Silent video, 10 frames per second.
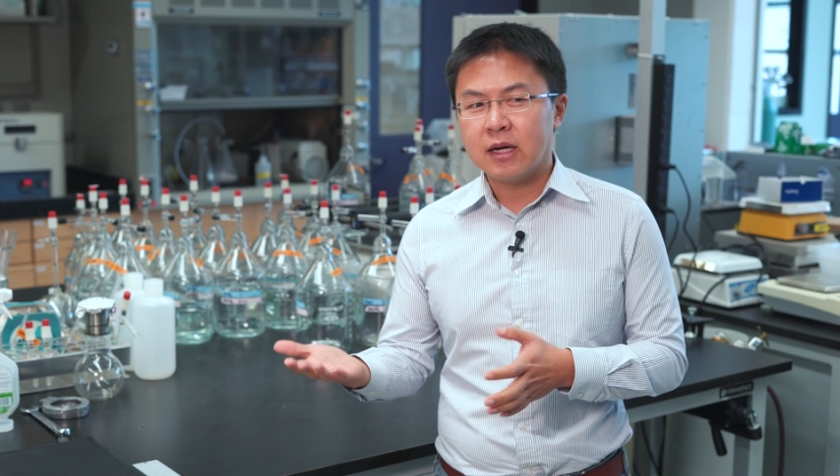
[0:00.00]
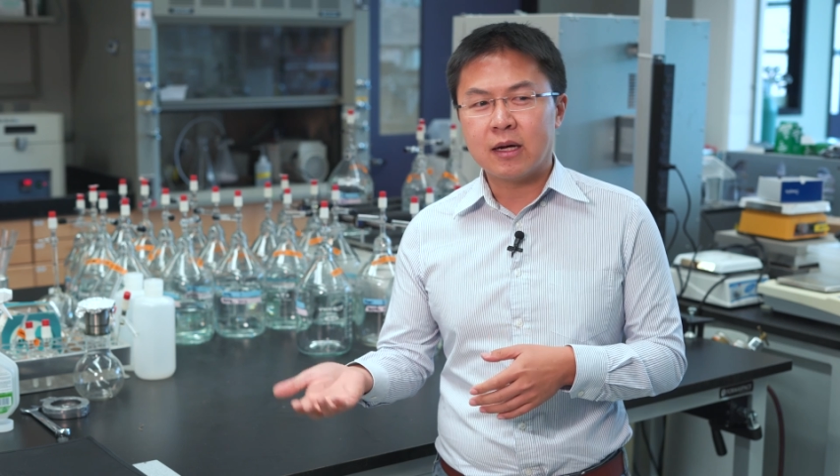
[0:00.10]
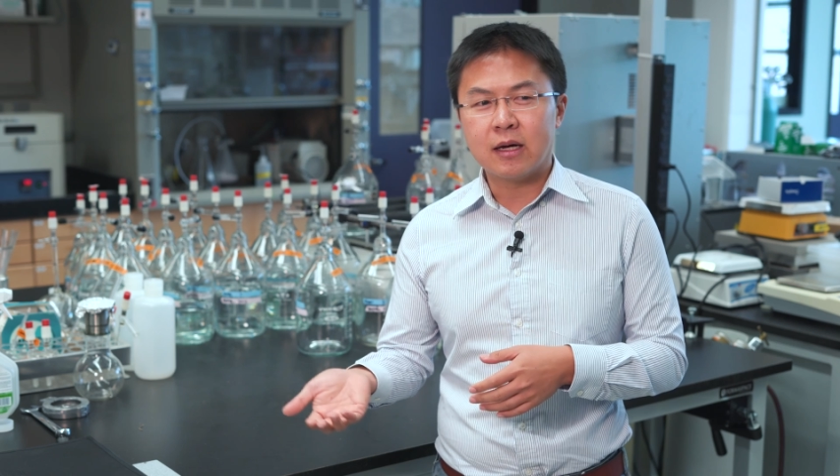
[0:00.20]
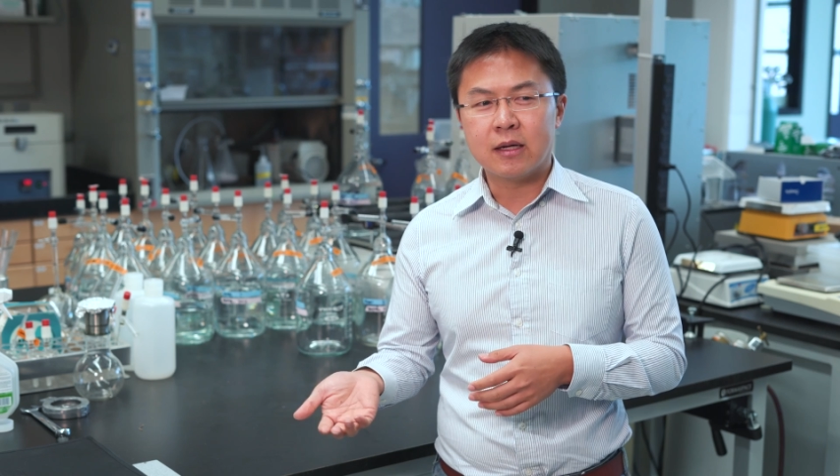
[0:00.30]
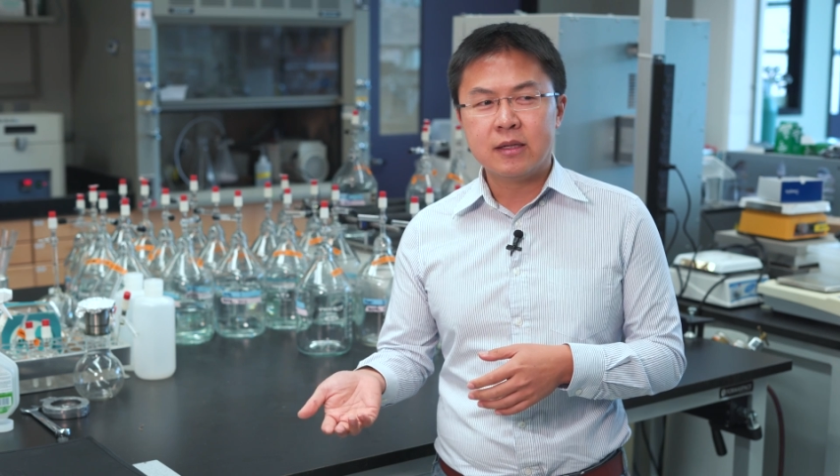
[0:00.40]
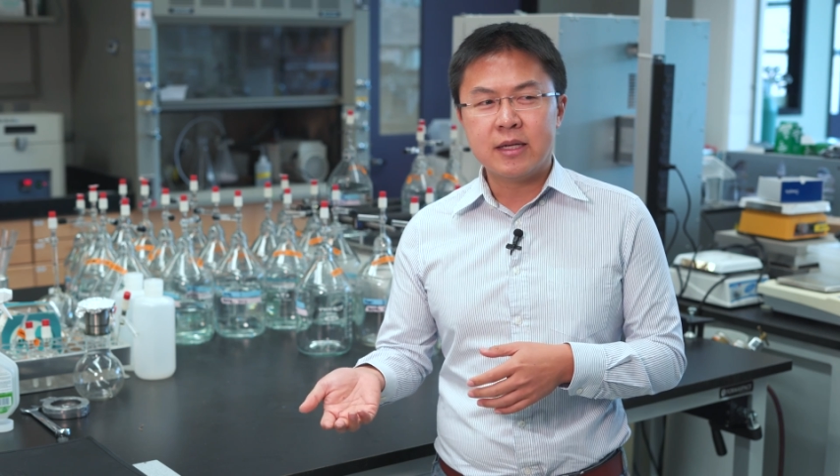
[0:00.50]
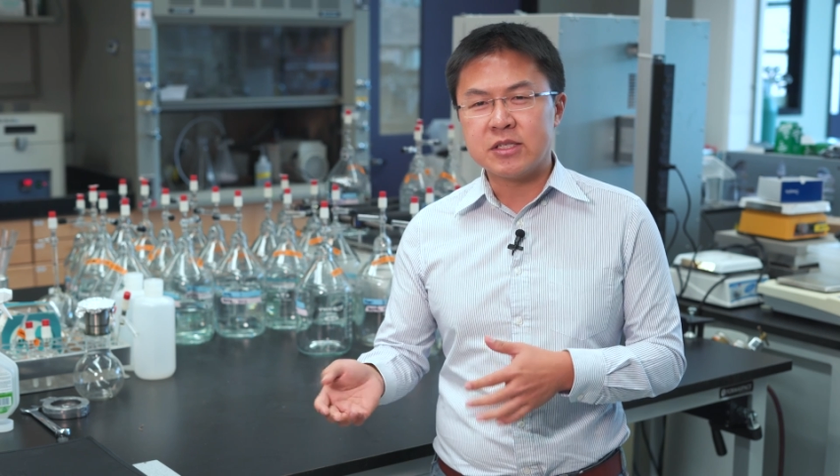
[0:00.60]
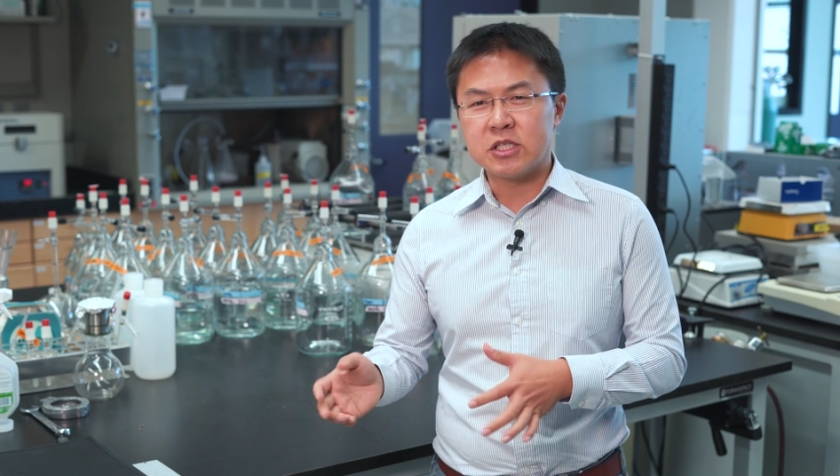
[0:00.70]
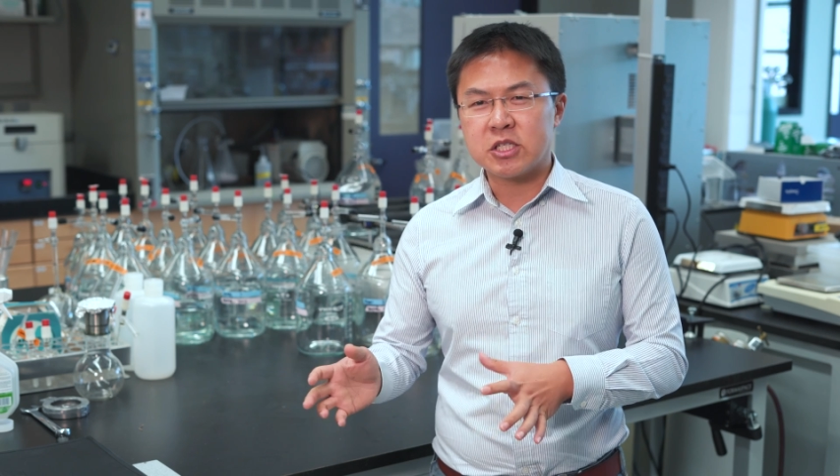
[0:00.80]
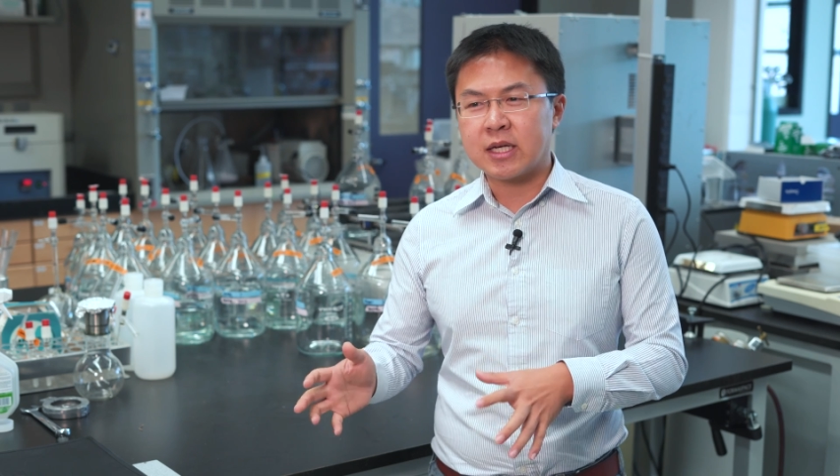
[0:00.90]
Uh,
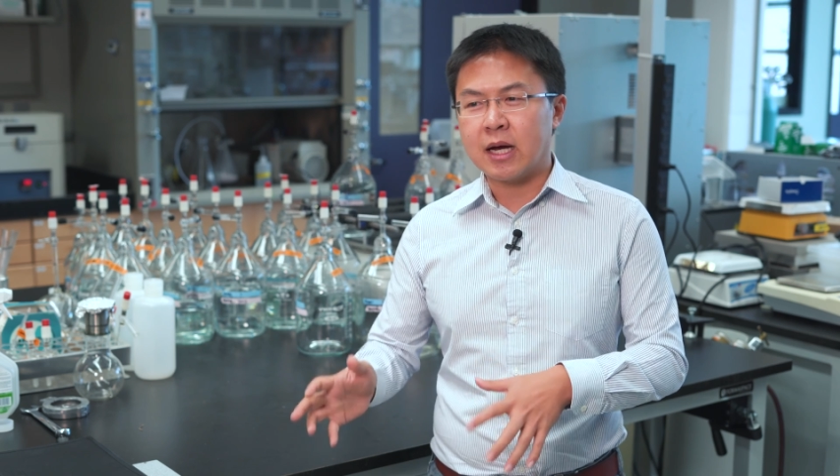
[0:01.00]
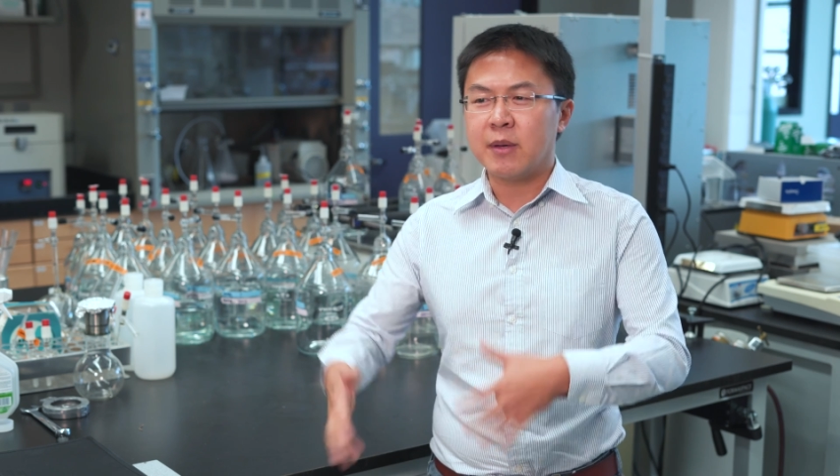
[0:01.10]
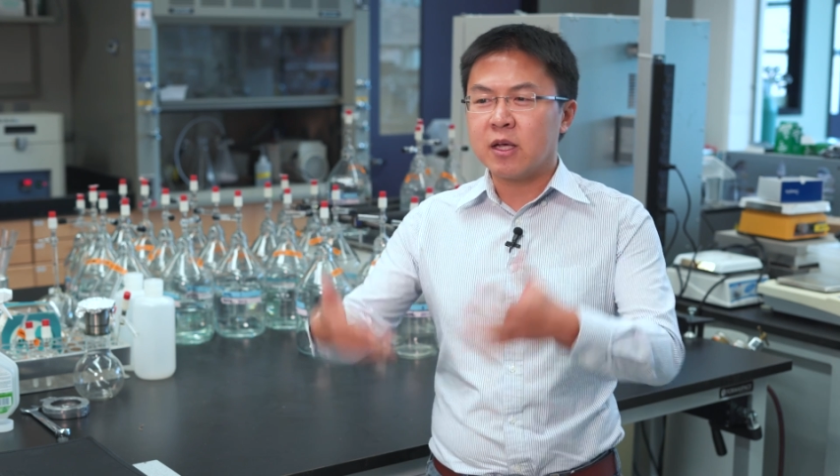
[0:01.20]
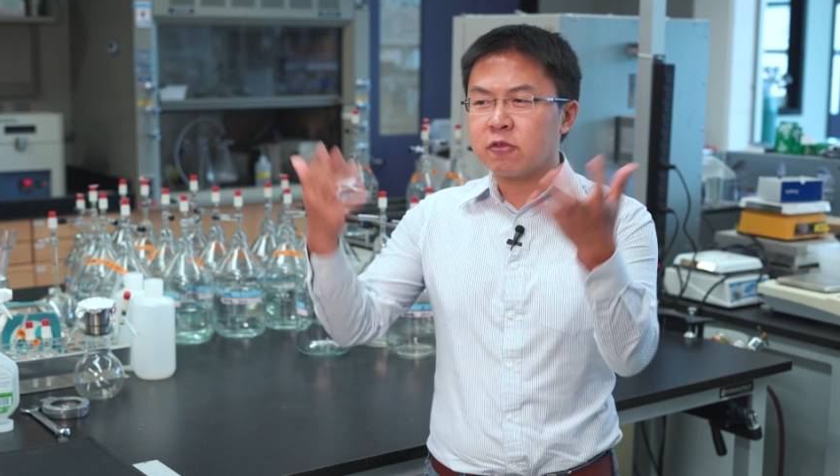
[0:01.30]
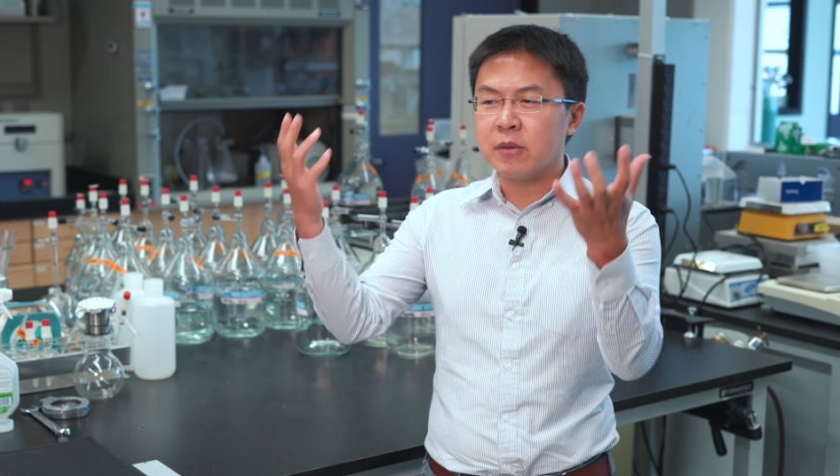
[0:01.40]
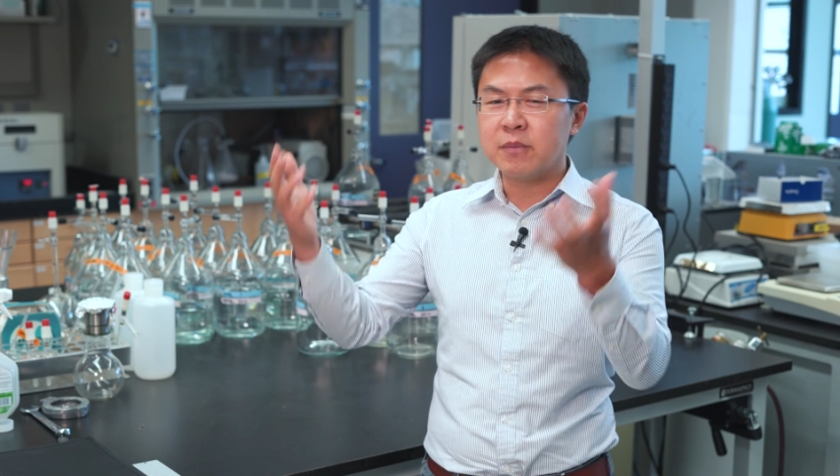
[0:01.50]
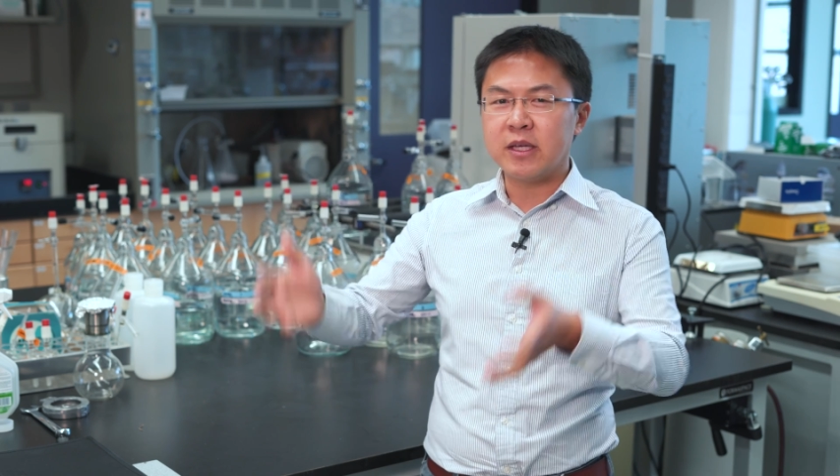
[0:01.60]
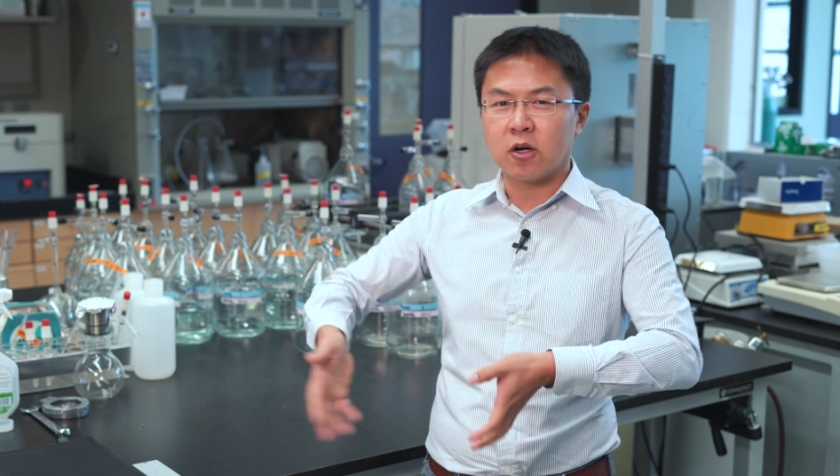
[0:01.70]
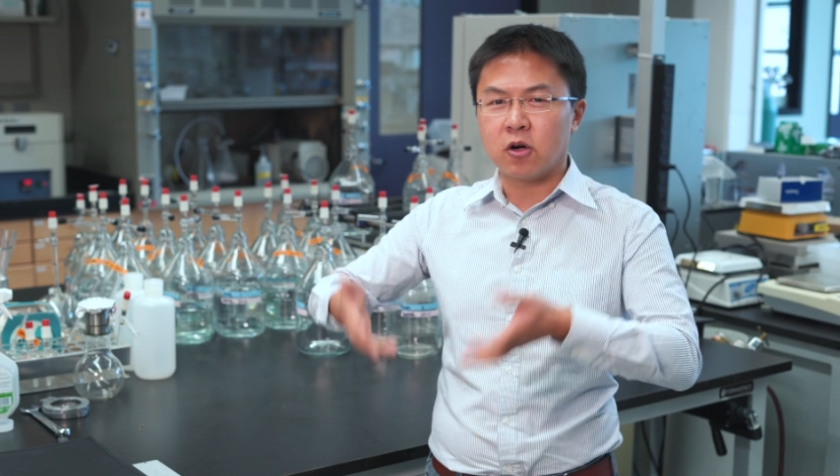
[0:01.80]
is it just coming from the